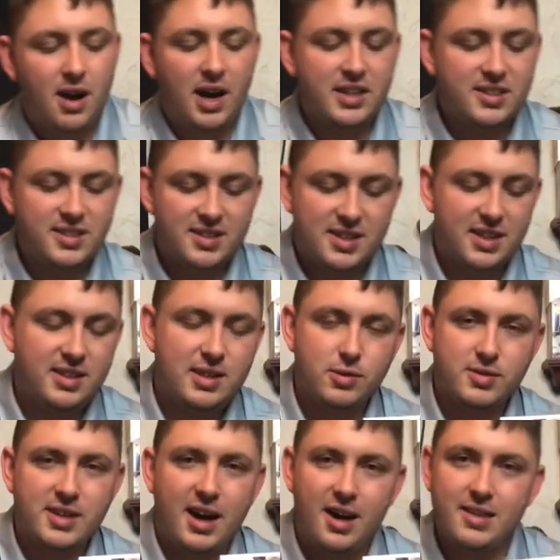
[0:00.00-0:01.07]
I just think there
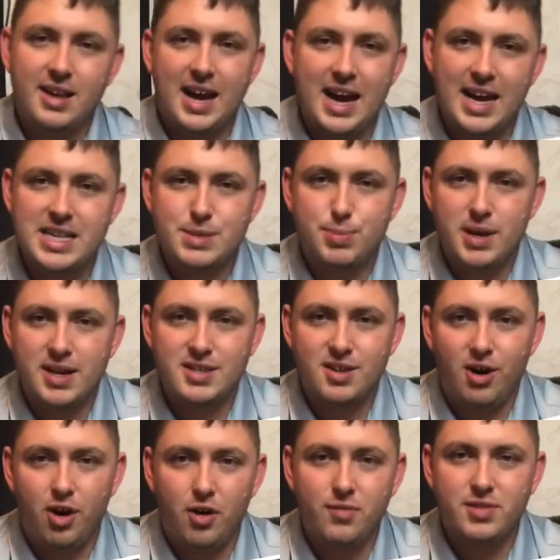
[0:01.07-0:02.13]
was other aspects
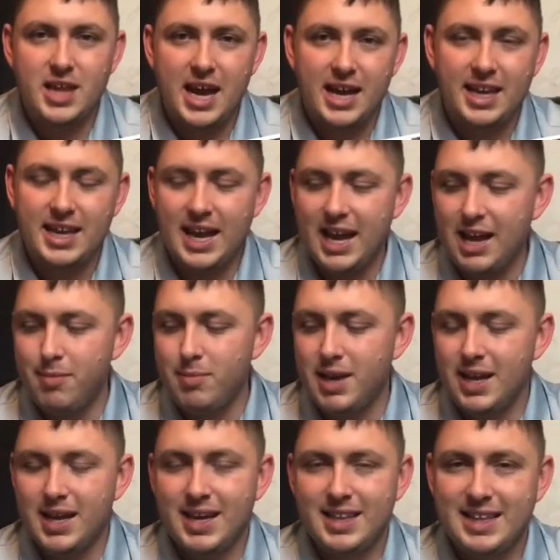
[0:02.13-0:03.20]
of that game
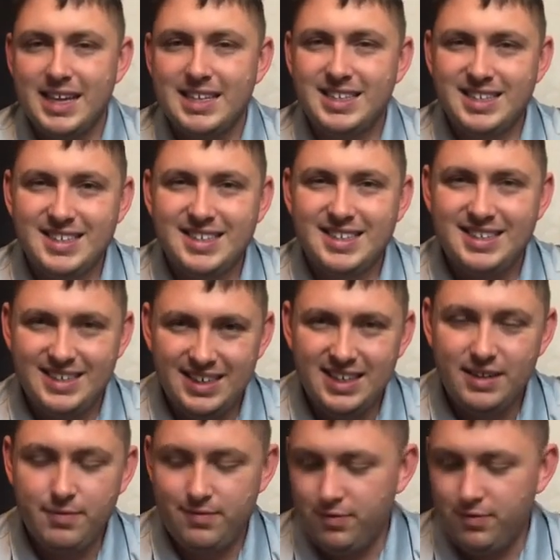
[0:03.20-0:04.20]
that just didn't